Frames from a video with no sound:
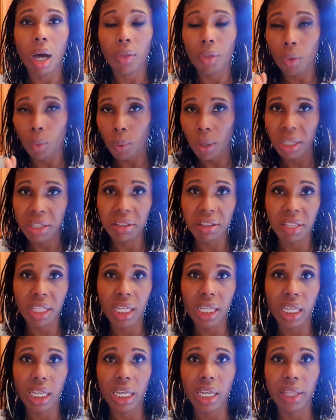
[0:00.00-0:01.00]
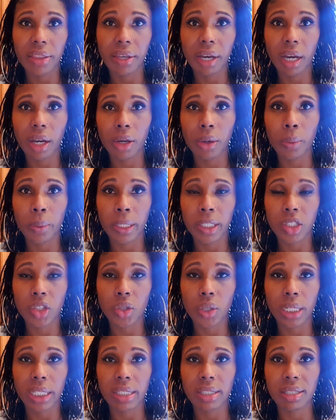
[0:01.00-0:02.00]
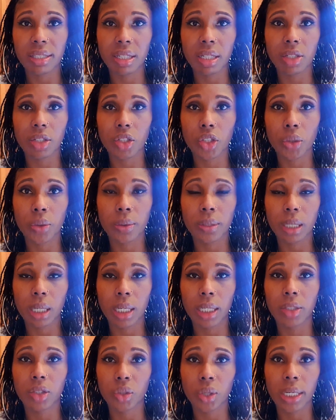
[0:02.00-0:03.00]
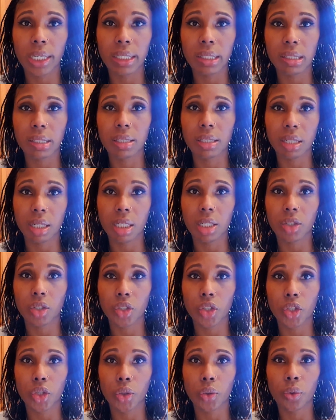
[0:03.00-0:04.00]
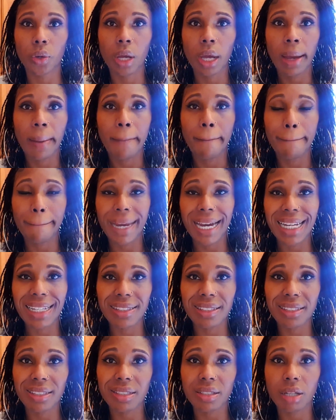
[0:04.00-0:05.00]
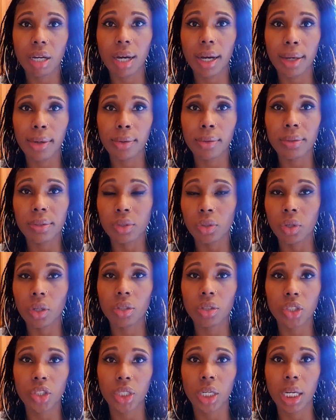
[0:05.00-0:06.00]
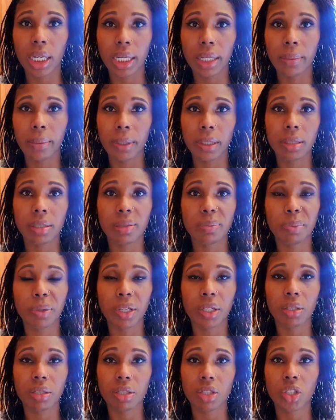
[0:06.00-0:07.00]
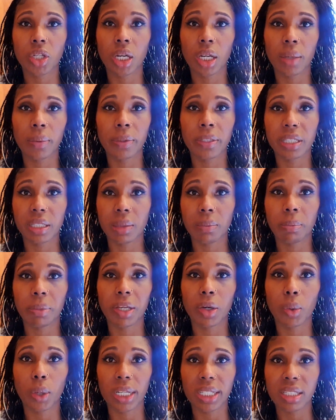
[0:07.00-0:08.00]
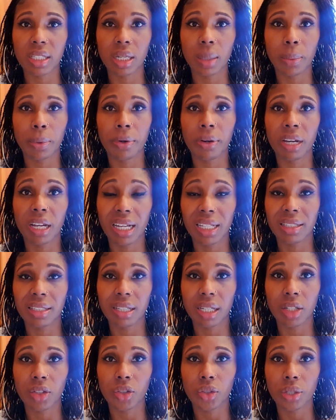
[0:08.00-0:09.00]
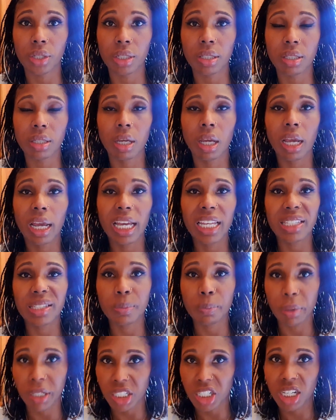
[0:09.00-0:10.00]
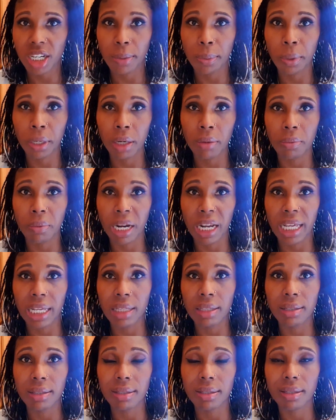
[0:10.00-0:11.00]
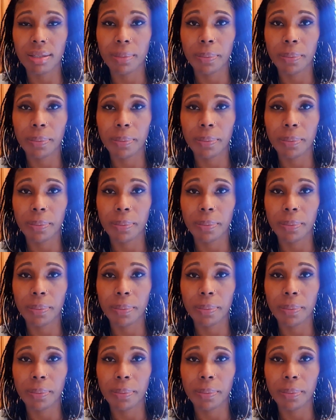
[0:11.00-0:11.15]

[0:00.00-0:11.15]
The one thing here that I always try and stick to is I try and stick to matte tiles, not the shiny ones, because the shiny ones can be quite slippery and dangerous, especially when it rains,